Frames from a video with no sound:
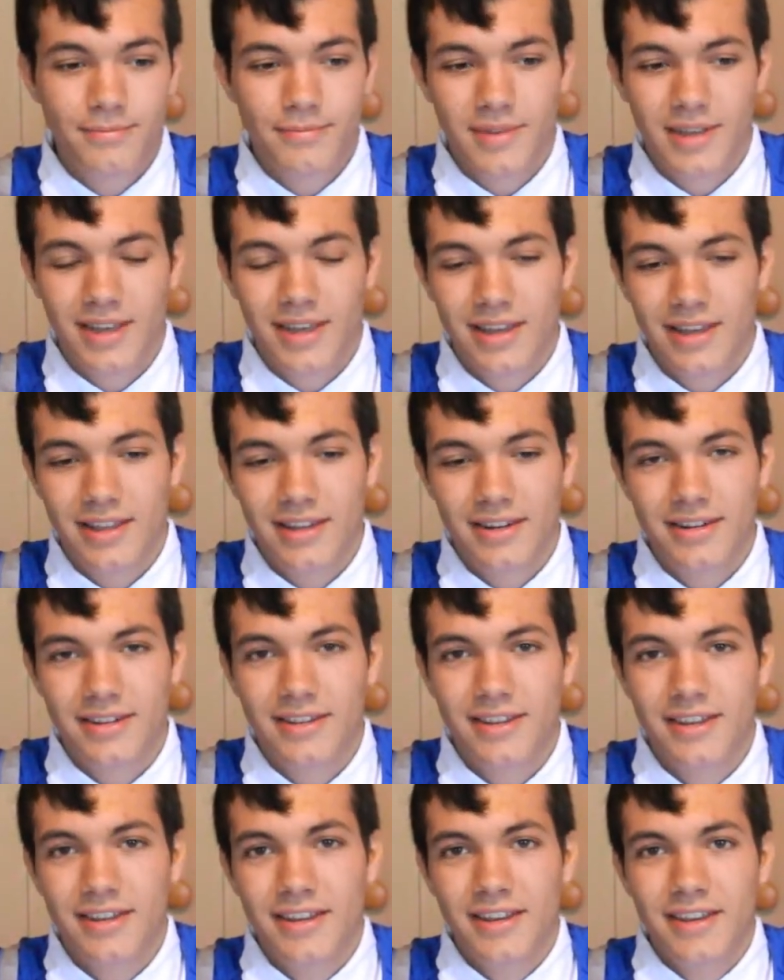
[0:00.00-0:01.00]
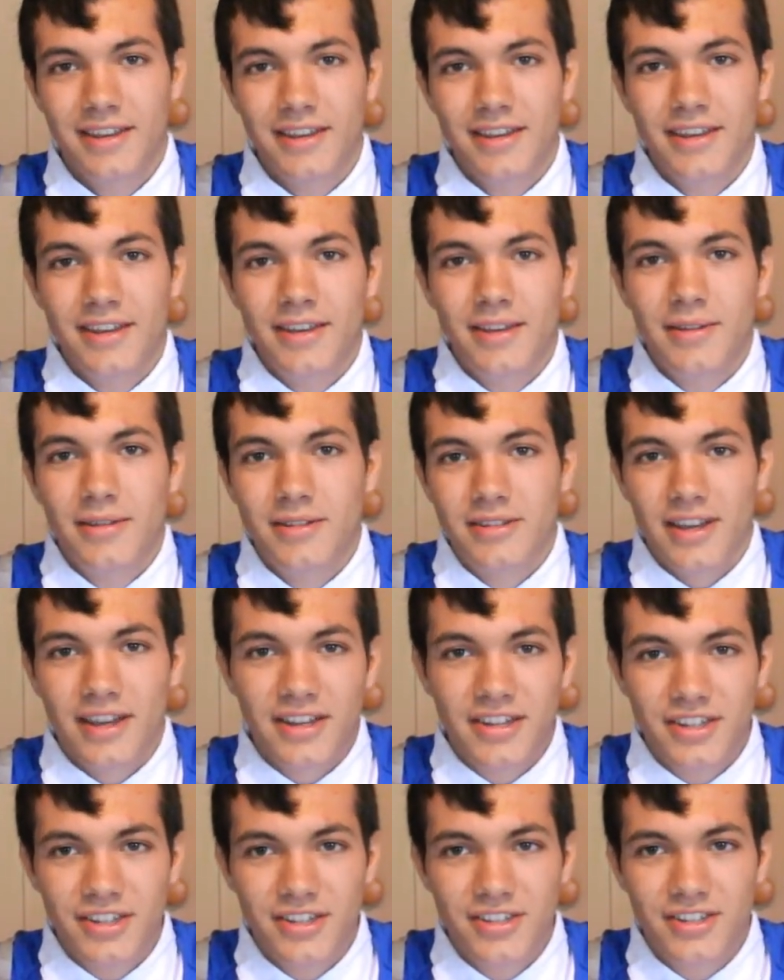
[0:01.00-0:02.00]
and
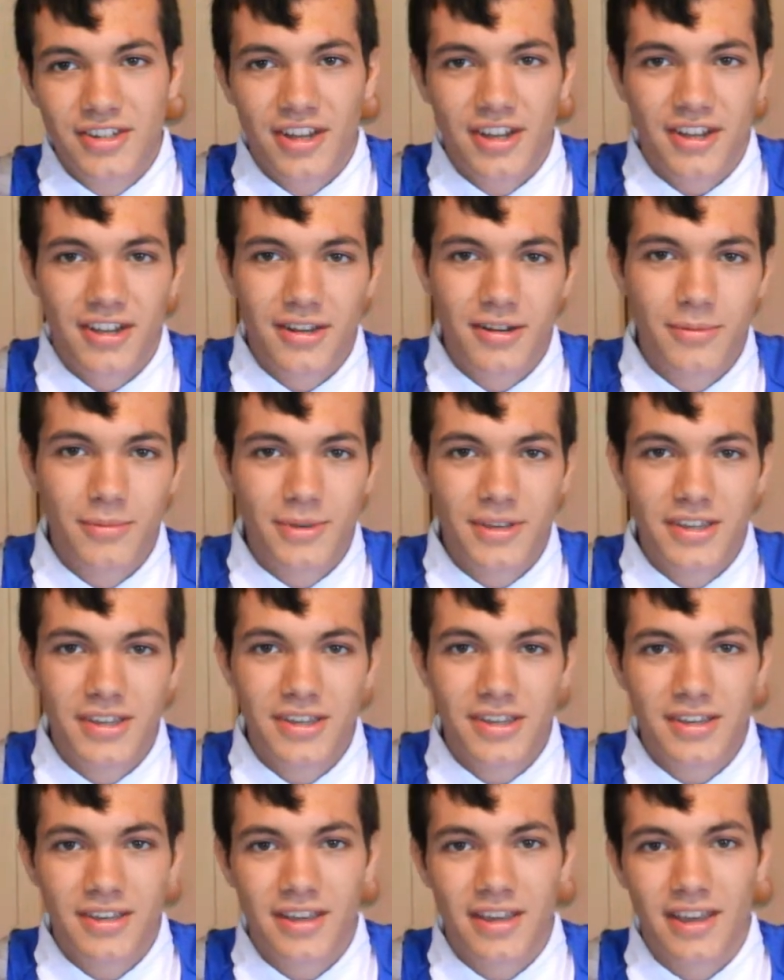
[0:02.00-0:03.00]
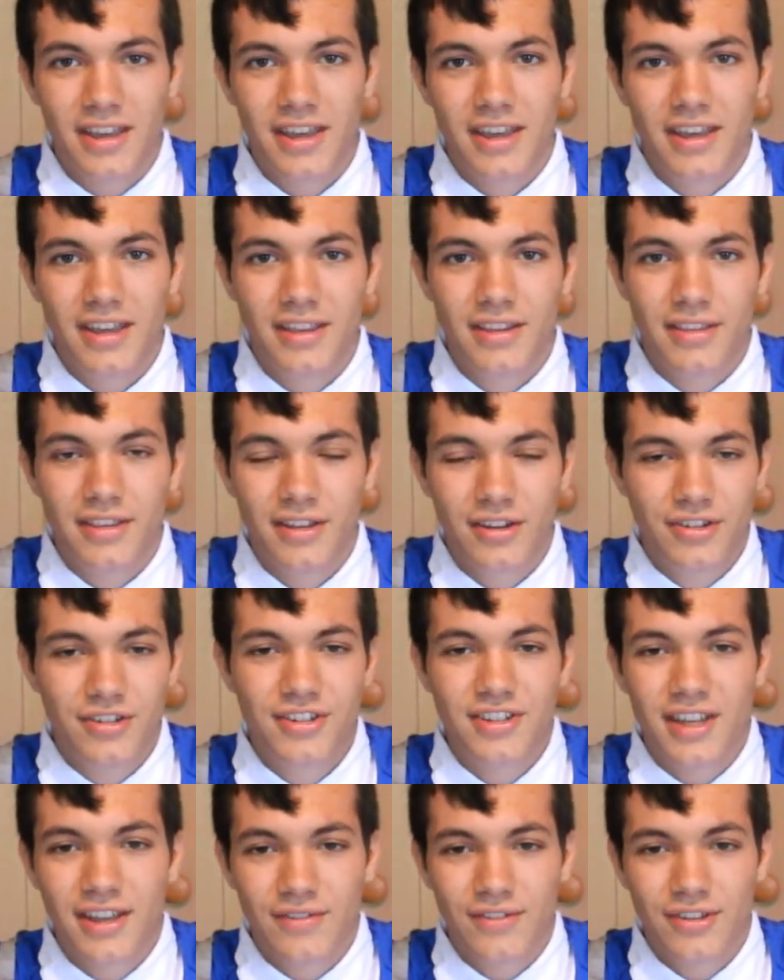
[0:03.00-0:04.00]
Daichi's talking to me and they're
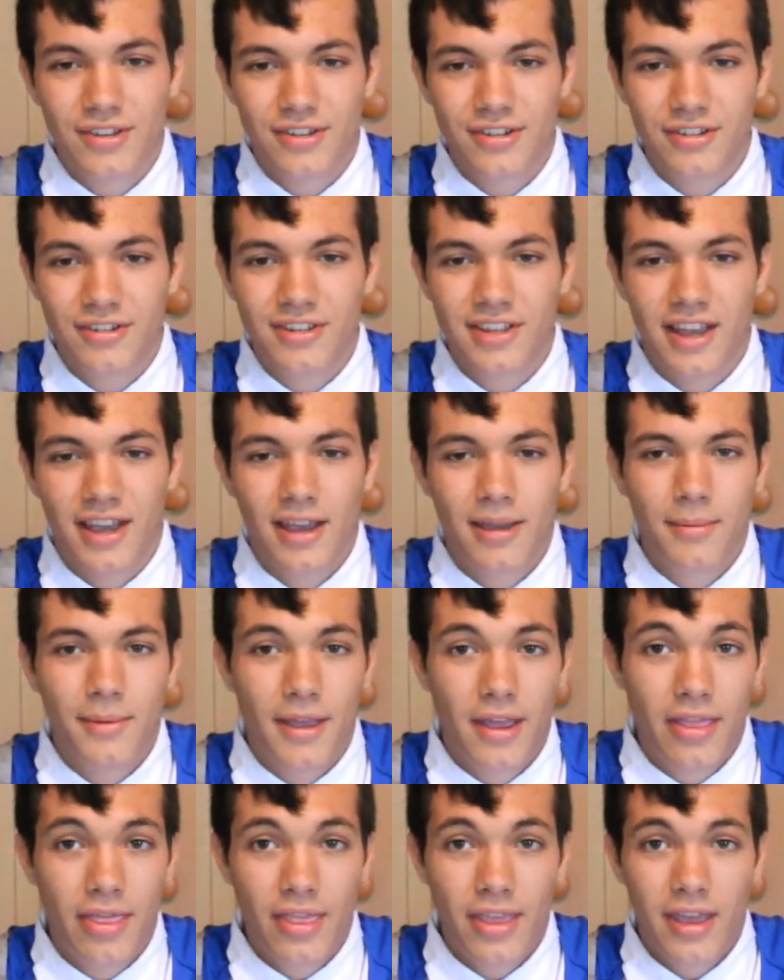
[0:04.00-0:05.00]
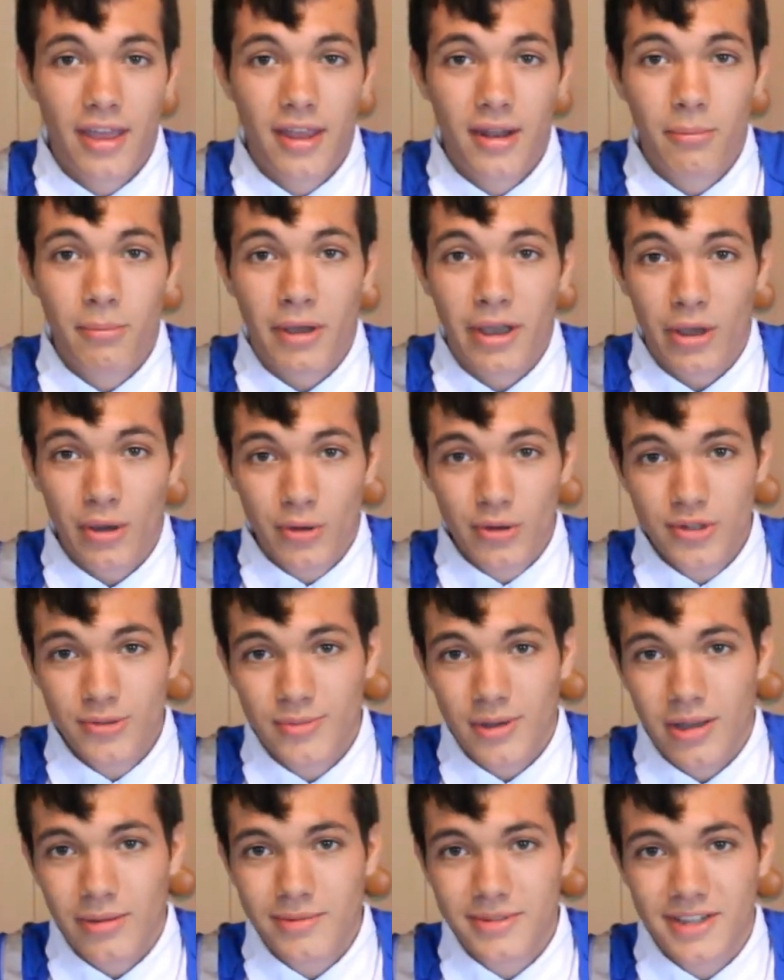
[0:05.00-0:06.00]
just having a good old time. And then my host
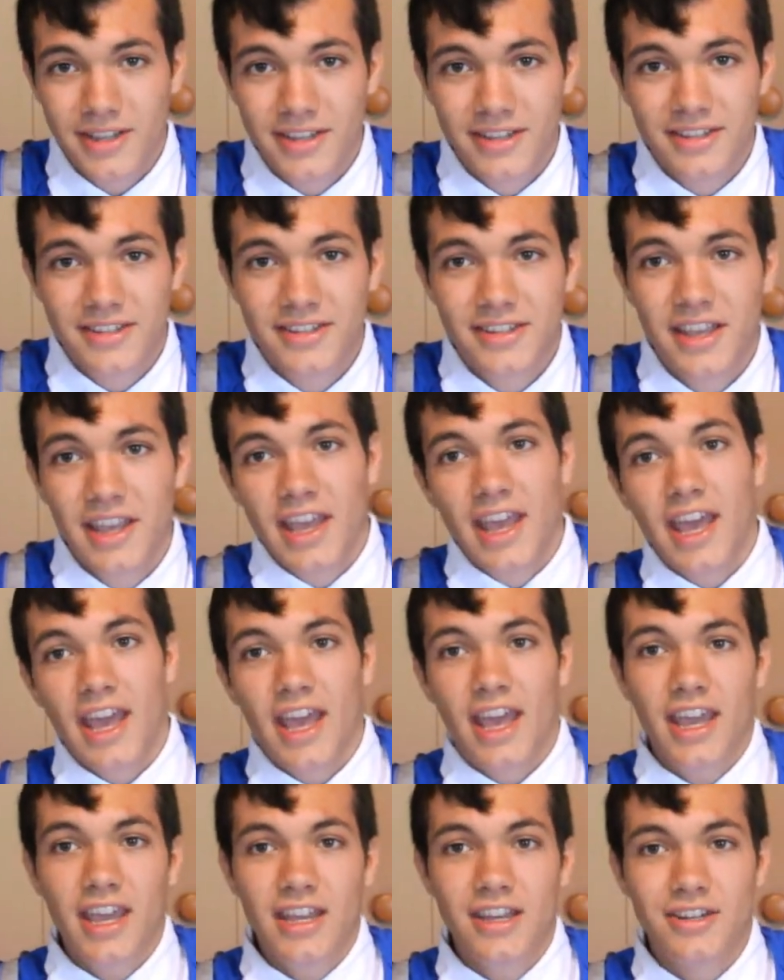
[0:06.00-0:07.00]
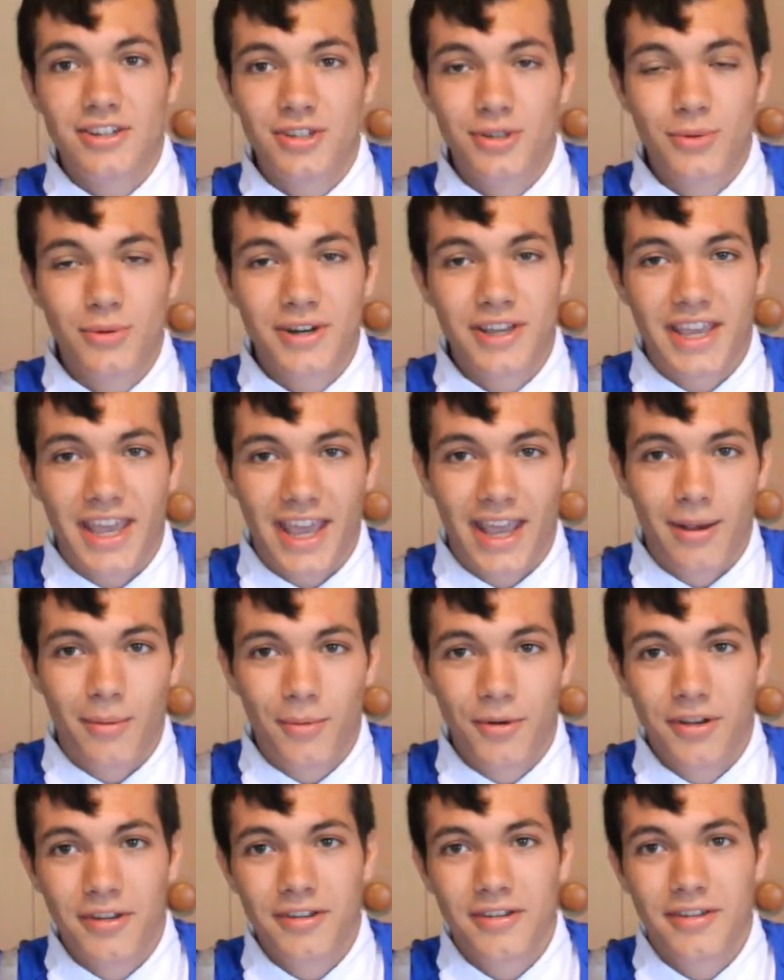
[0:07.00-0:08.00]
mom says, "Hey, do you want a camera?"